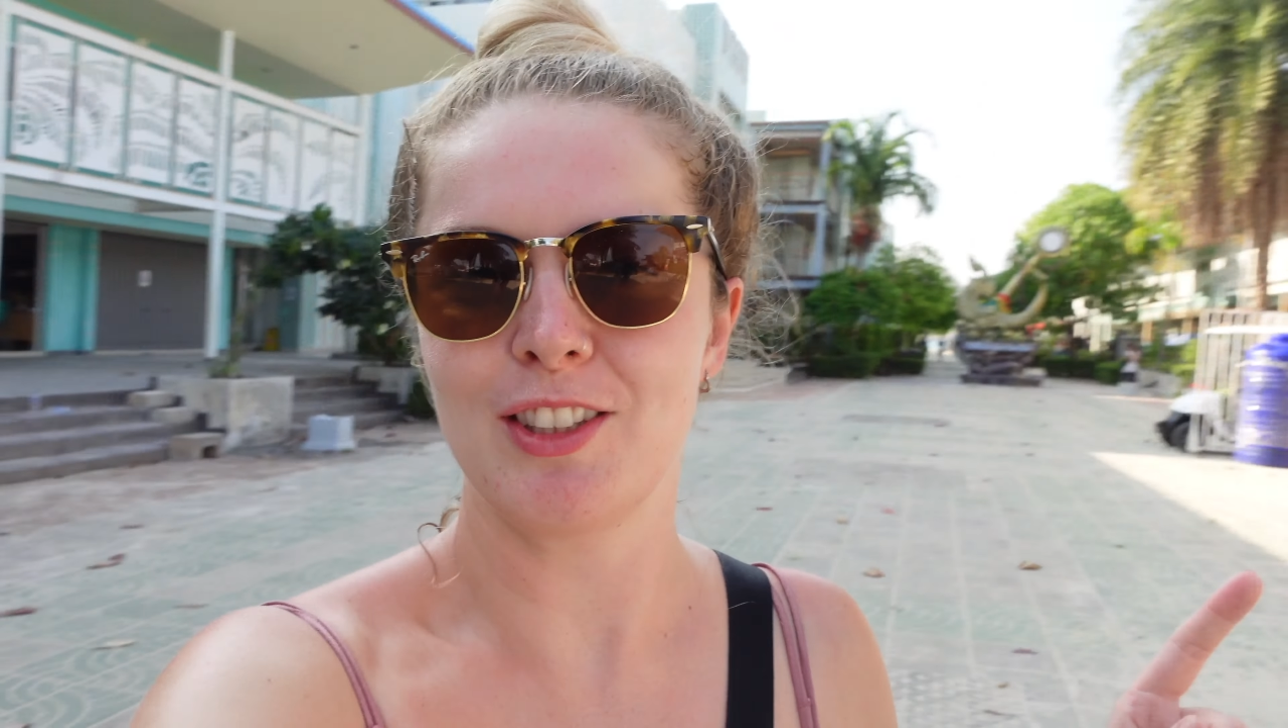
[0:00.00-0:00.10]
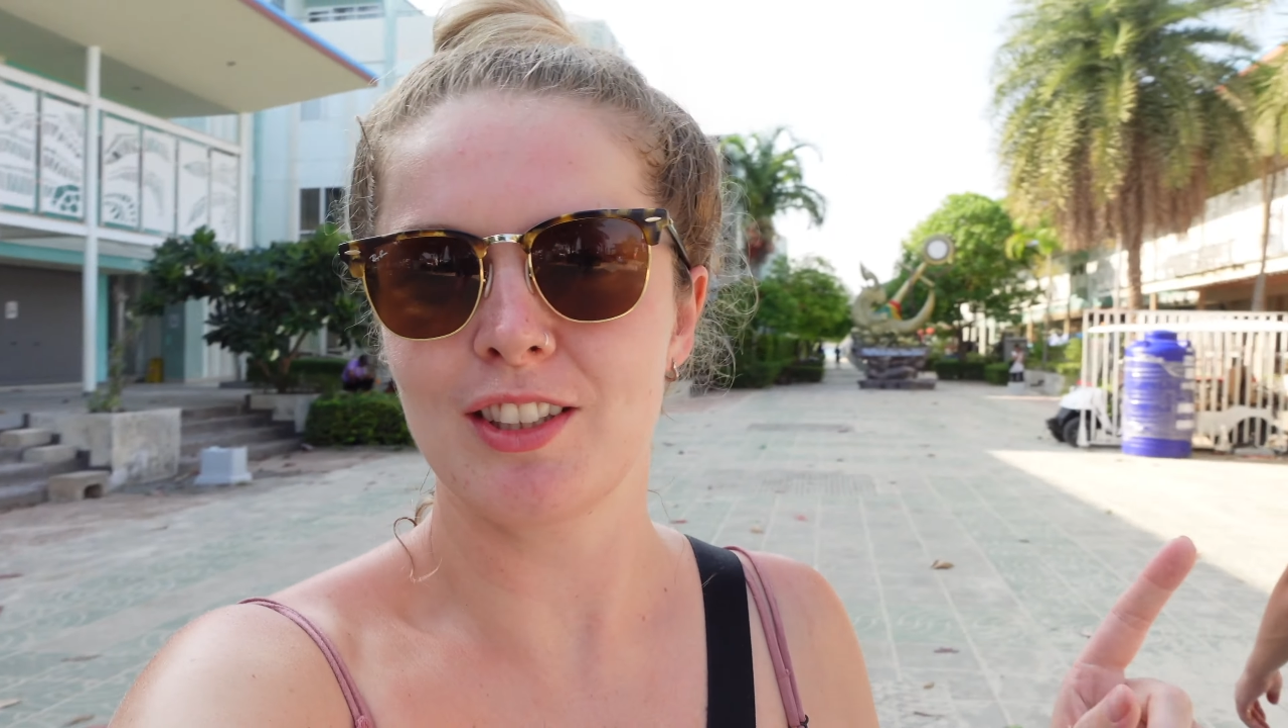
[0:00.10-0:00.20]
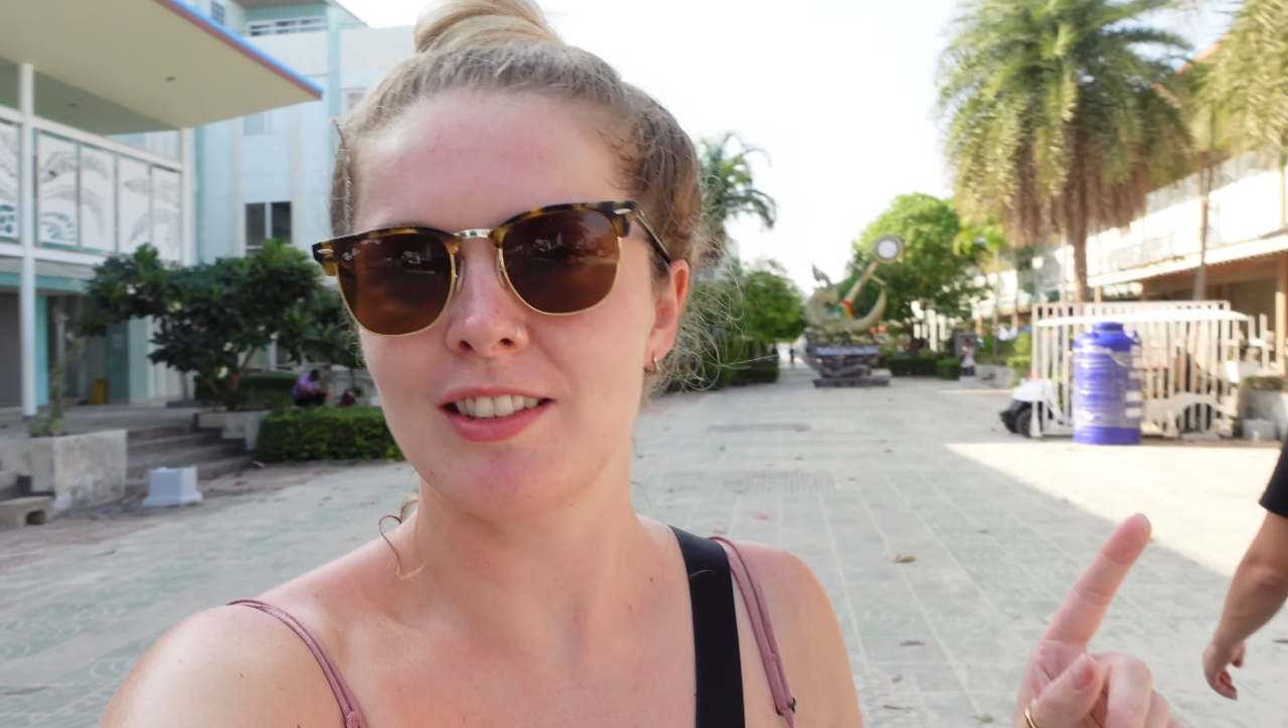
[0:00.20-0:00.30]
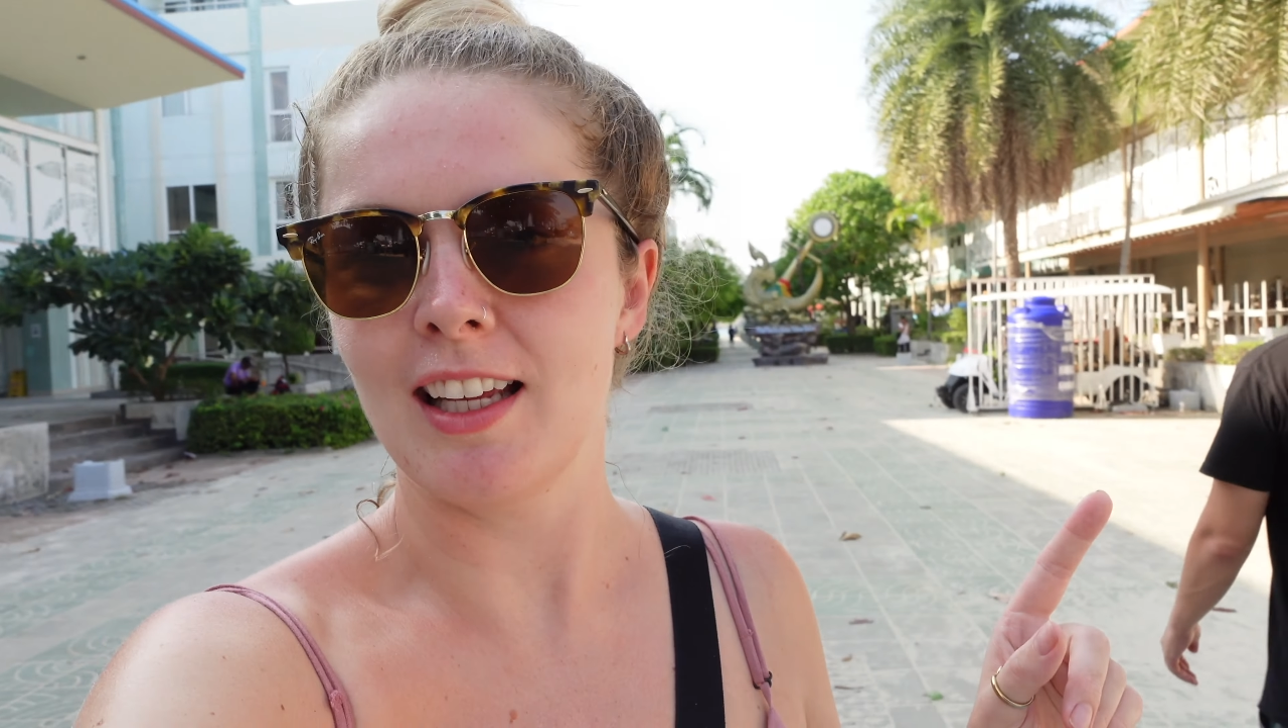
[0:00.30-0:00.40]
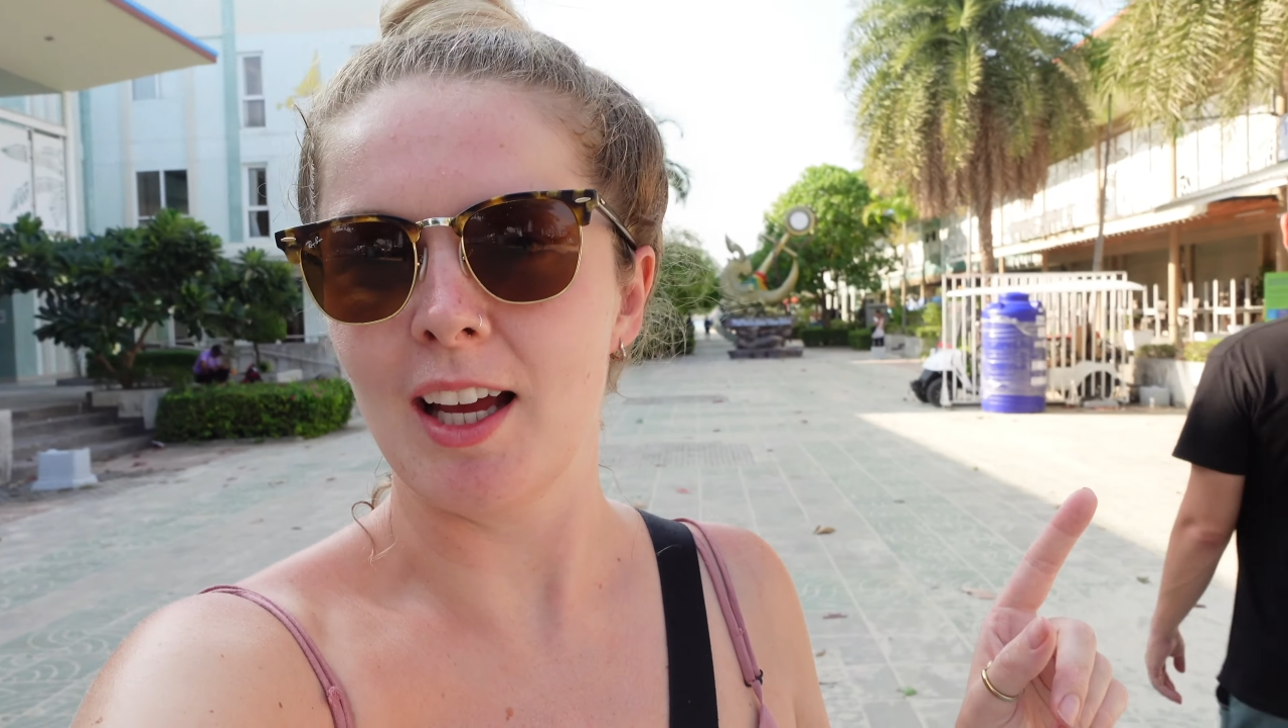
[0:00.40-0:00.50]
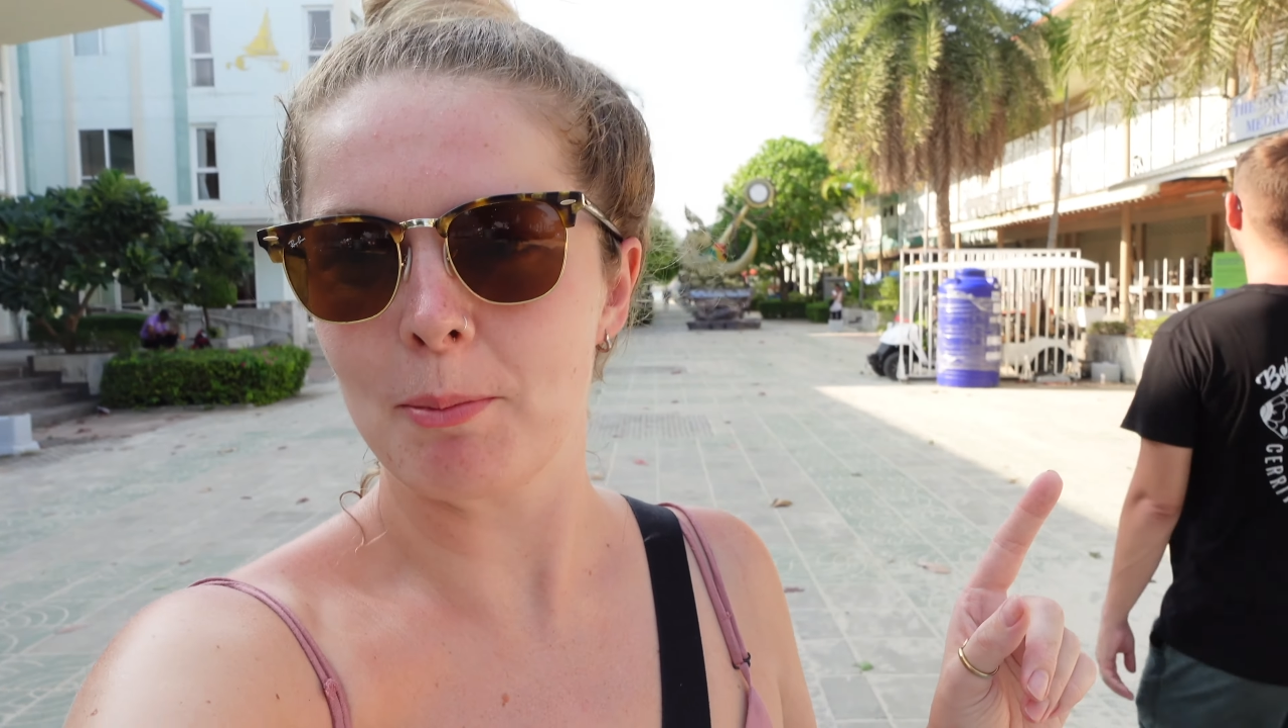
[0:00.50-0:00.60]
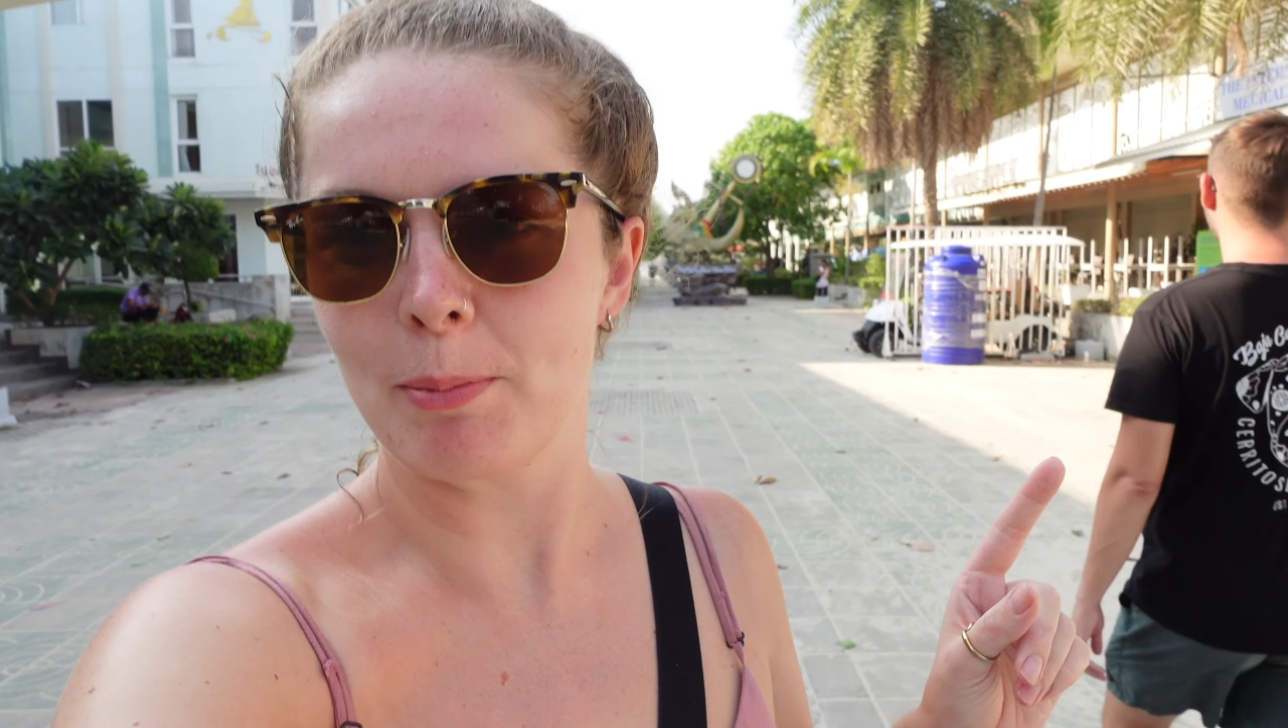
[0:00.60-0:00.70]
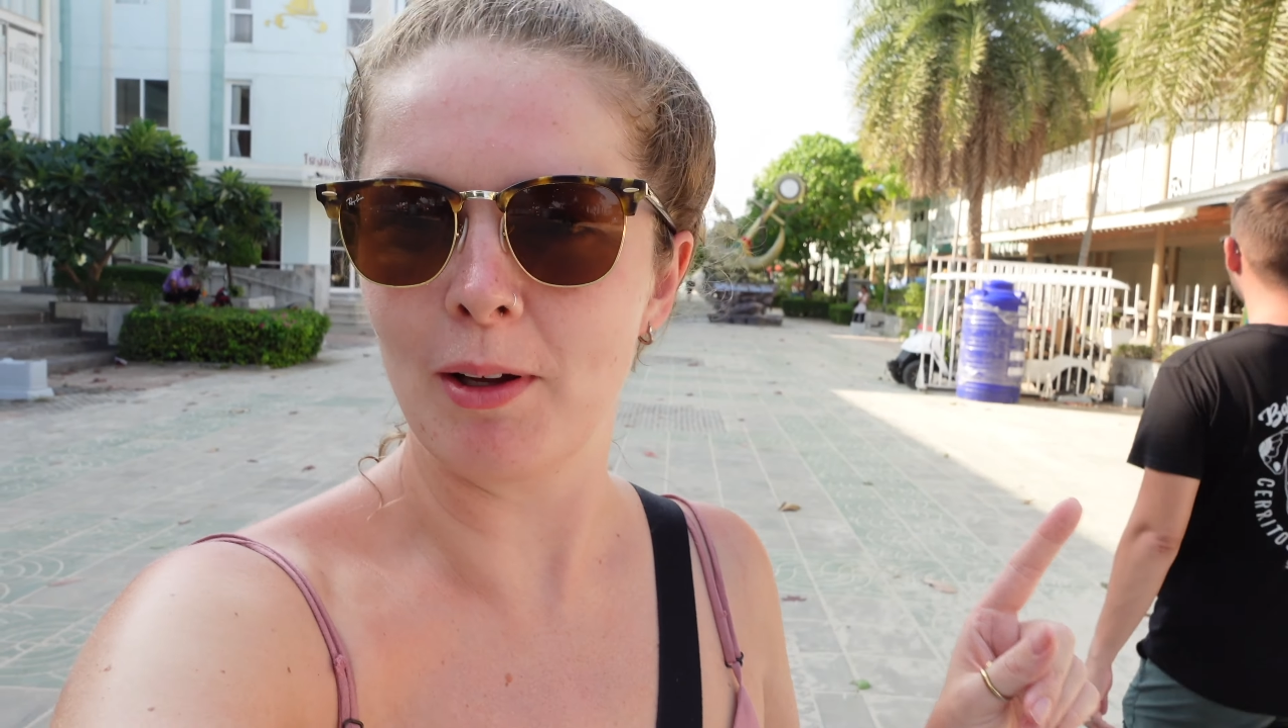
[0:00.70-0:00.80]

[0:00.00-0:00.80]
just yet,